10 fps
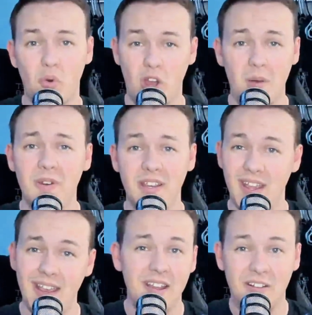probably an
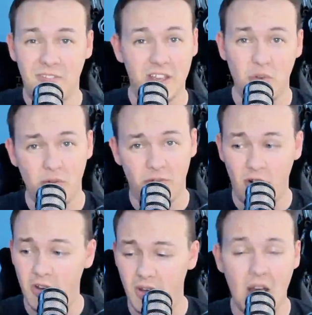8 out of 10 overall.